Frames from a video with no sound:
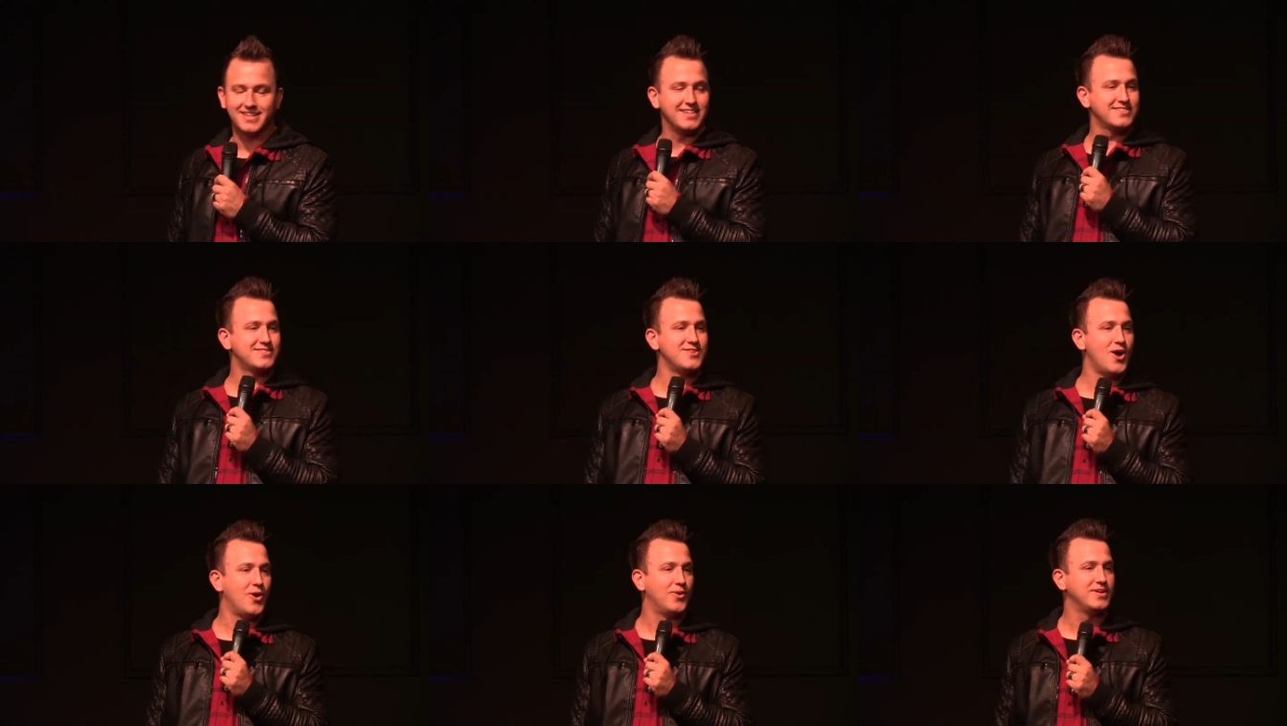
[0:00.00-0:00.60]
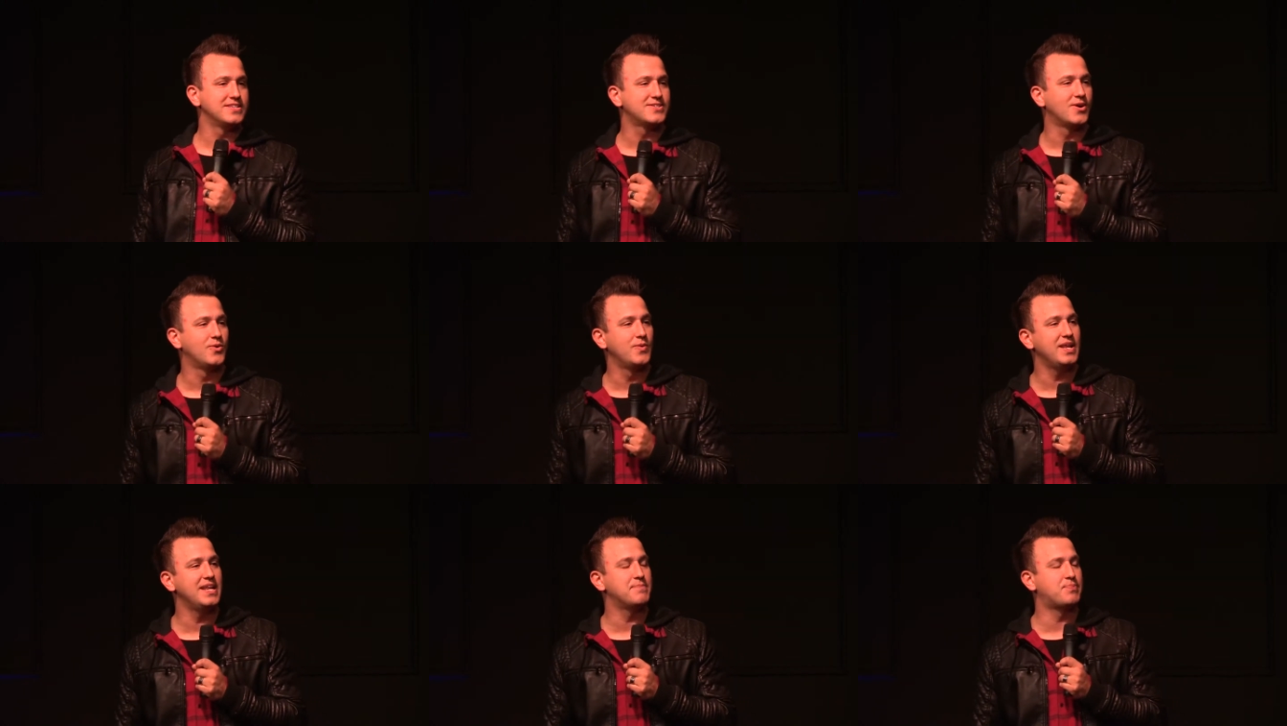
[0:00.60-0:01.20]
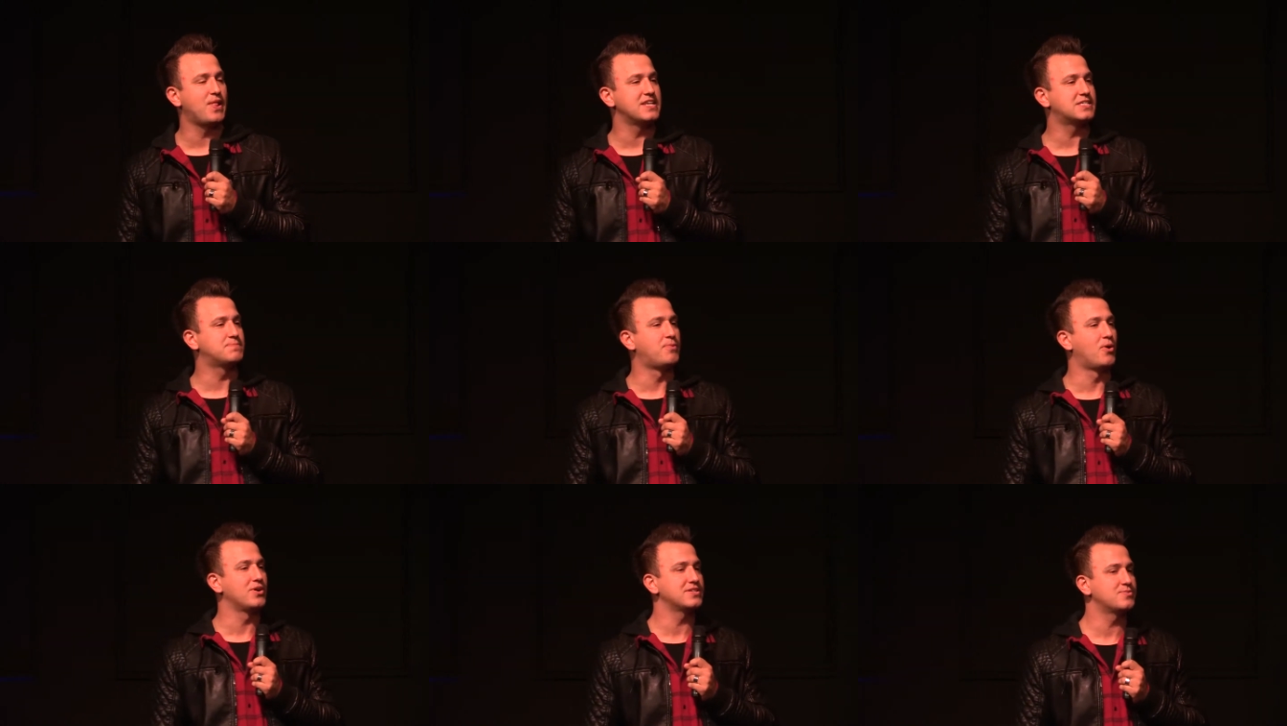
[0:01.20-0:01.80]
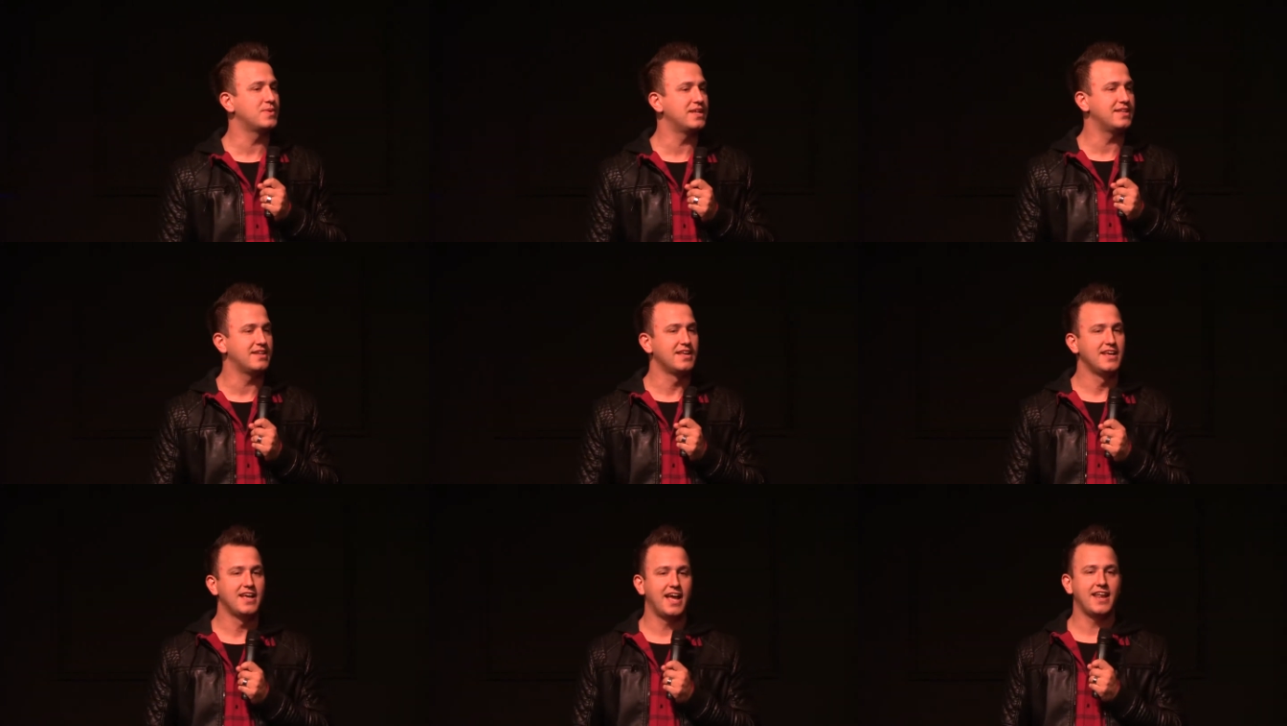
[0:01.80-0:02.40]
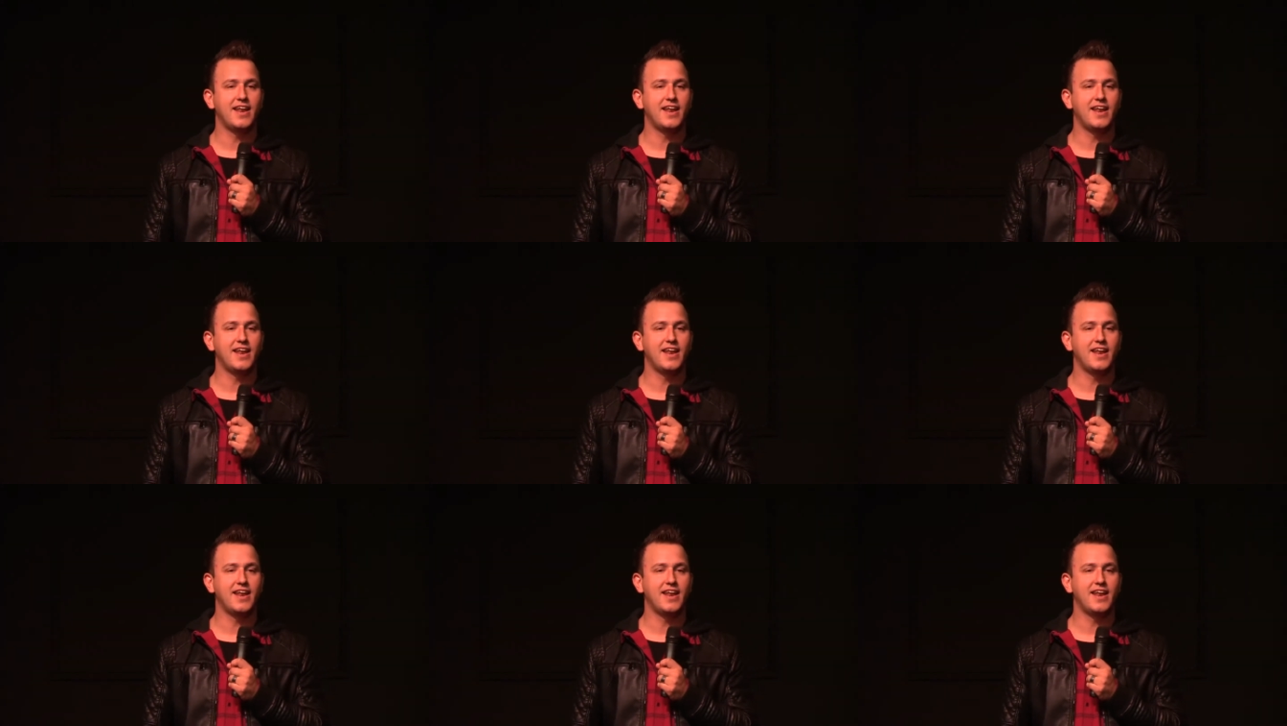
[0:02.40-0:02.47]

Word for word: It's no. And so we didn't play sports. We didn't. And